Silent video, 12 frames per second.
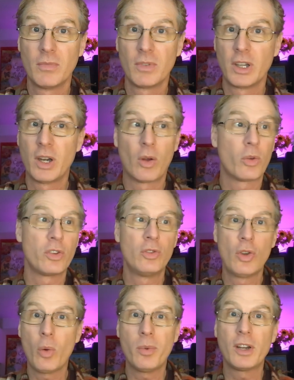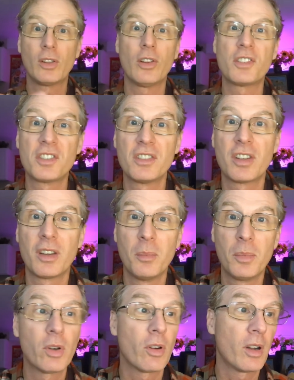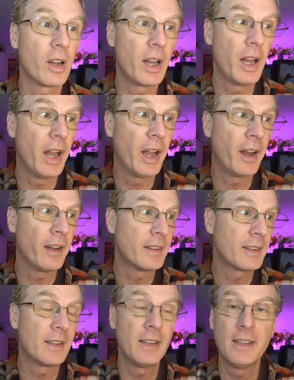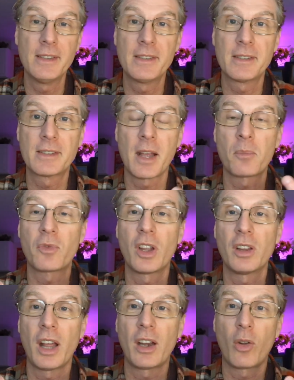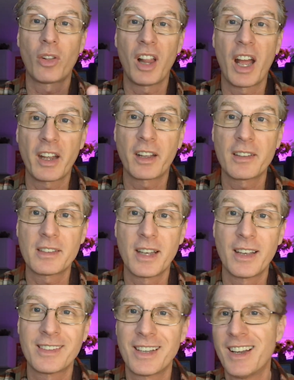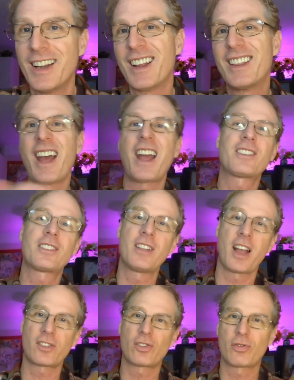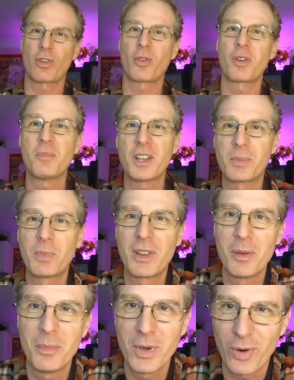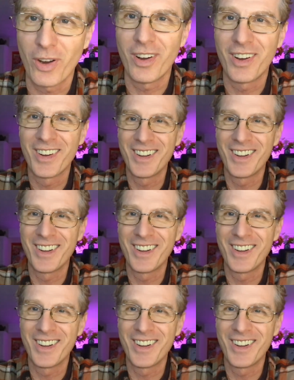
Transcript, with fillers: You know, nobody looks into the mirror and sees something they don't like and says, that's not true. It must be the mirror.